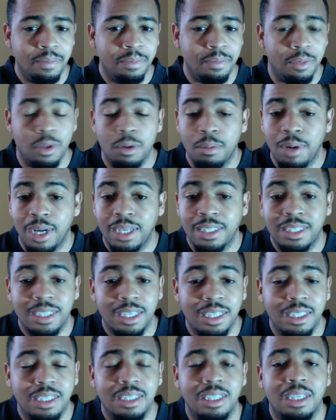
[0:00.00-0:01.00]
Nobody said
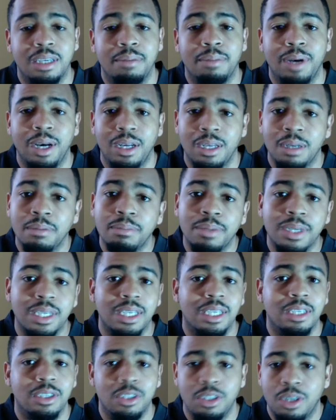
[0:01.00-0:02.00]
anything about it, but
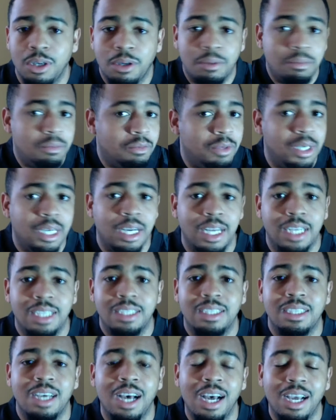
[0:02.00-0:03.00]
we let it
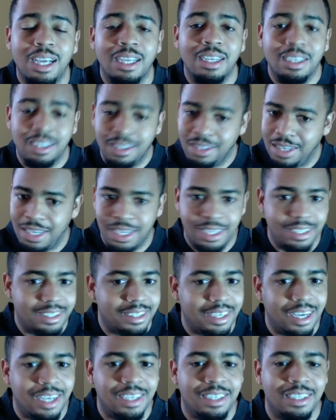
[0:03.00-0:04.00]
slide. Let it
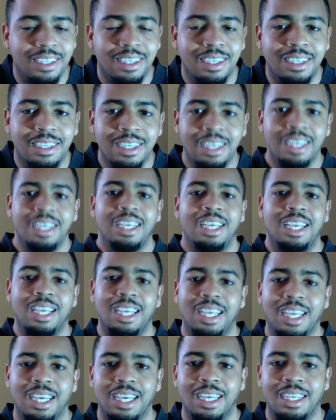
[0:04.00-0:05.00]
slide again,
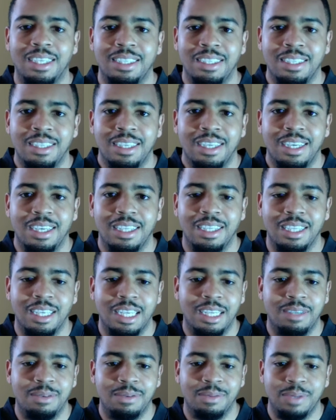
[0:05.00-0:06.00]
and
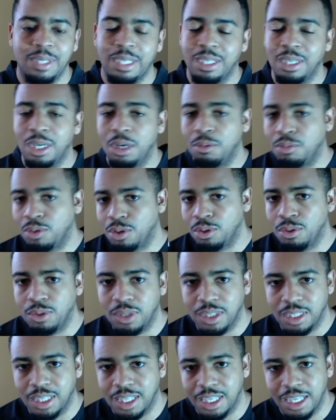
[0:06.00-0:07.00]
then we ended up
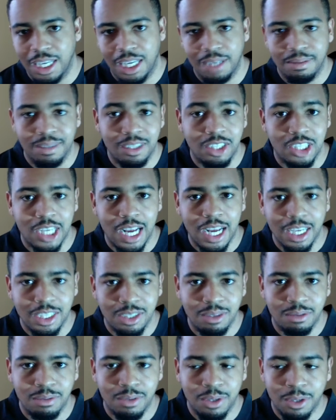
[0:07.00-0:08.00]
losing the game to
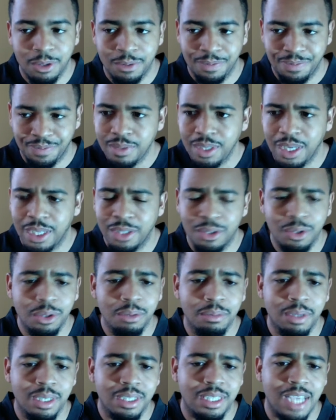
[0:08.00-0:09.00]
Jacksonville. And 2
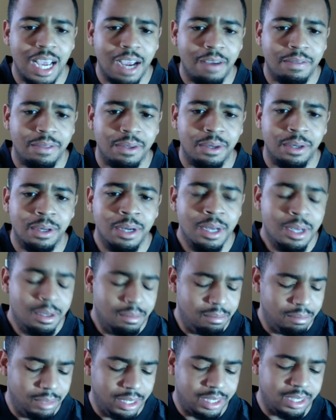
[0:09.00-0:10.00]
months after
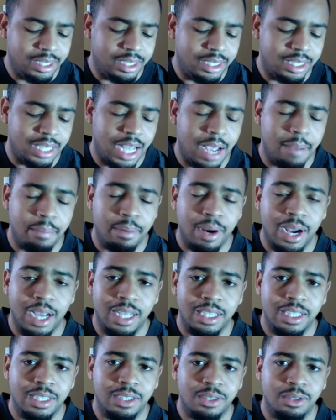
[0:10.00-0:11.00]
missing that
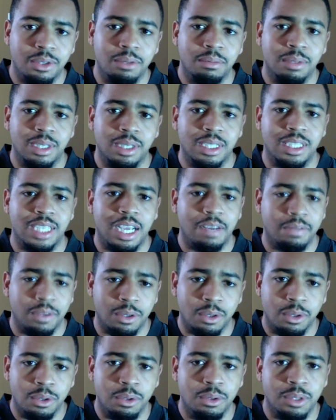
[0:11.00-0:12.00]
practice, 2 months after
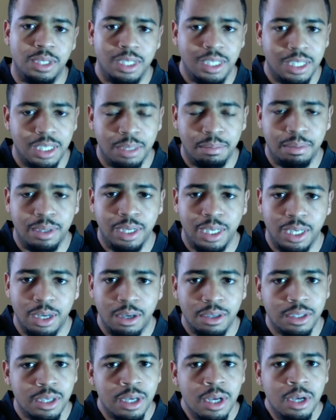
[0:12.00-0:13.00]
losing in the
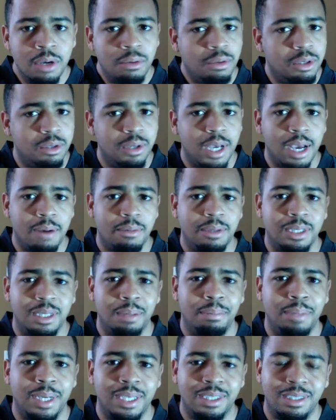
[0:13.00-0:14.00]
playoffs, when you had one of the
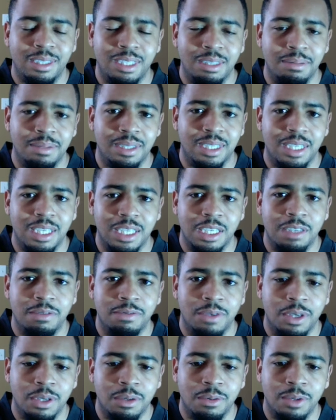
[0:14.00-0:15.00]
best teams in the
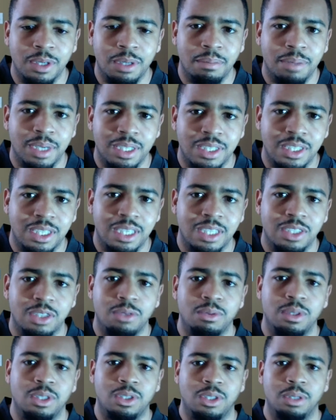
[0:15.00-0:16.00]
NFL, one of the best chances to
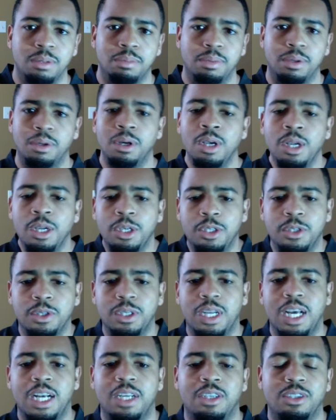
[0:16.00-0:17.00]
win a Super Bowl, you're
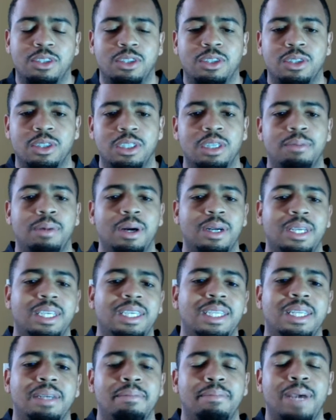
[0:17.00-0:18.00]
not concerned about
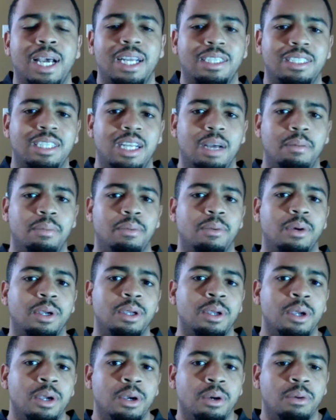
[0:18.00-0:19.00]
getting back to that point.
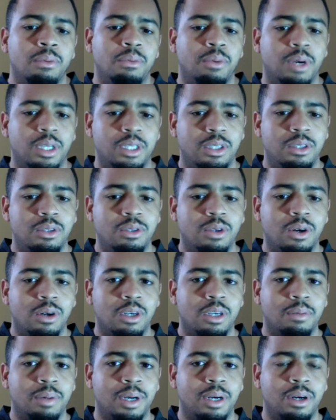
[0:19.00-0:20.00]
What do you
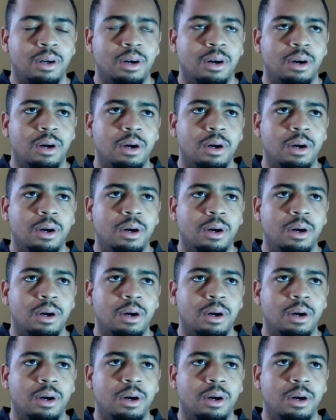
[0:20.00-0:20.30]
talk about?